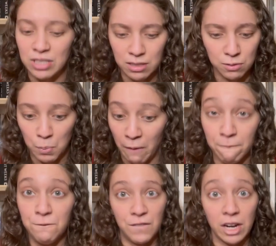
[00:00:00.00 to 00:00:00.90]
is a
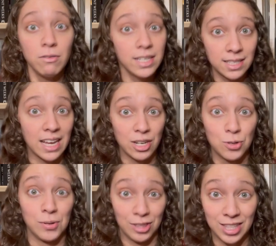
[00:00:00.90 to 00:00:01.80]
very
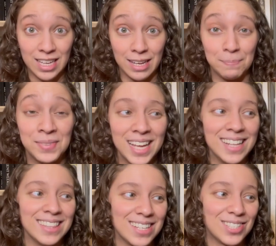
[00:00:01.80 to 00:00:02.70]
central theme
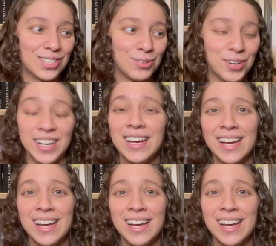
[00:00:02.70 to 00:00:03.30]
in this story,